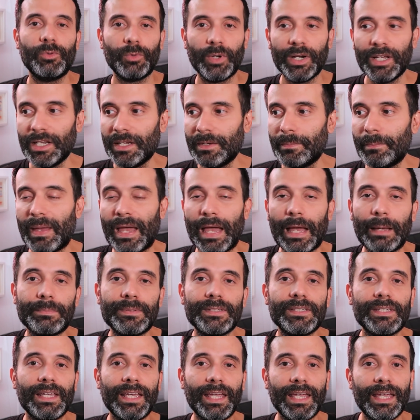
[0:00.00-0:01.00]
gradient
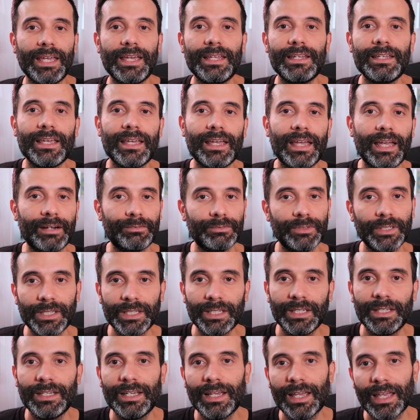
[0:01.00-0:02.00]
maps, and
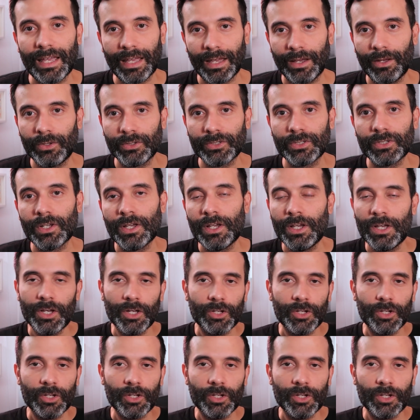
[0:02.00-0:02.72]
everything else.